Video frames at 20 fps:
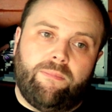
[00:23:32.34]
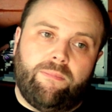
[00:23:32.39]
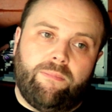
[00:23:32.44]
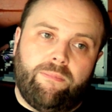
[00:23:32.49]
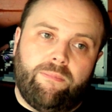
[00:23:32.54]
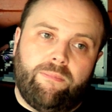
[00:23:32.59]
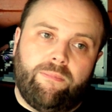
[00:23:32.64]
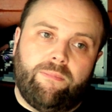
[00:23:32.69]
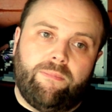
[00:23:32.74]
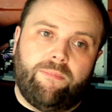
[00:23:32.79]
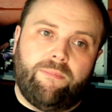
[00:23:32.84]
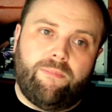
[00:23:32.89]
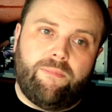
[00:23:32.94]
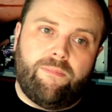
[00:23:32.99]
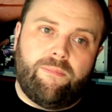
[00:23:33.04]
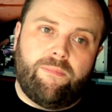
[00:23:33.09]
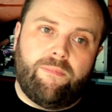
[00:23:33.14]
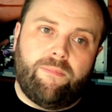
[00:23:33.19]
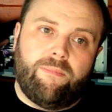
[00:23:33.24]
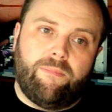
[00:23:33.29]

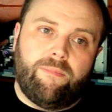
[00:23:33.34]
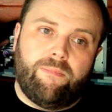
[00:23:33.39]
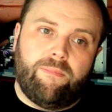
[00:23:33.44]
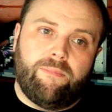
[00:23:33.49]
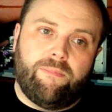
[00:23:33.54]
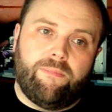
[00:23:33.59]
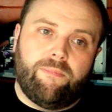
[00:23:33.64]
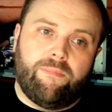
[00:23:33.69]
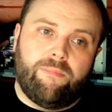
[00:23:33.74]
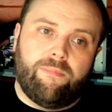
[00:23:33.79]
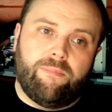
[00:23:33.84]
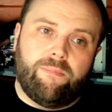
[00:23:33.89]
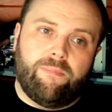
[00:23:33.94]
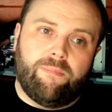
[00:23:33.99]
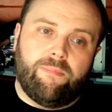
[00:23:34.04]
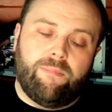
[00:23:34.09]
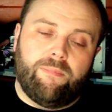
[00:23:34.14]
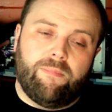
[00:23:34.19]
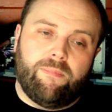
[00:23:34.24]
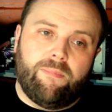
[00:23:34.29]

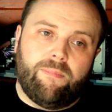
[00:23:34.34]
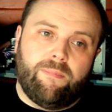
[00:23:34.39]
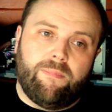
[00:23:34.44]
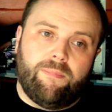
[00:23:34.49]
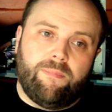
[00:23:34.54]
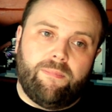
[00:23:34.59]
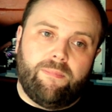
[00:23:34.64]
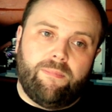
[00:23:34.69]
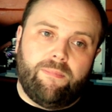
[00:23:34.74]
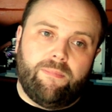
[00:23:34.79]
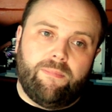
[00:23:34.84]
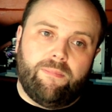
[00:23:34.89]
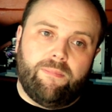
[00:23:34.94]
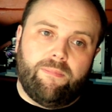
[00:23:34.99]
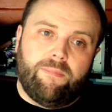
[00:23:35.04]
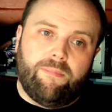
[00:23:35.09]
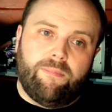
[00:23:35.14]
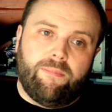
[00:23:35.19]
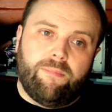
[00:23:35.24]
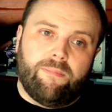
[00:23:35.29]

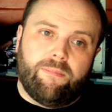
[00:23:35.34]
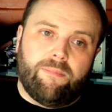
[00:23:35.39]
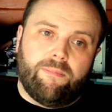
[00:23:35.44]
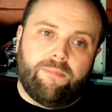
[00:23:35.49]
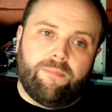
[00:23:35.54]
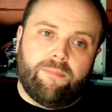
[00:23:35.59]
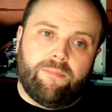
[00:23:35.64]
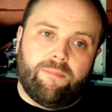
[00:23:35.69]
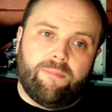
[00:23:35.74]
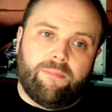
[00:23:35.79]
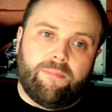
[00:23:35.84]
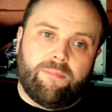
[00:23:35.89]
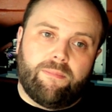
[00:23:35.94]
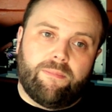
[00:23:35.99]
(no one is talking)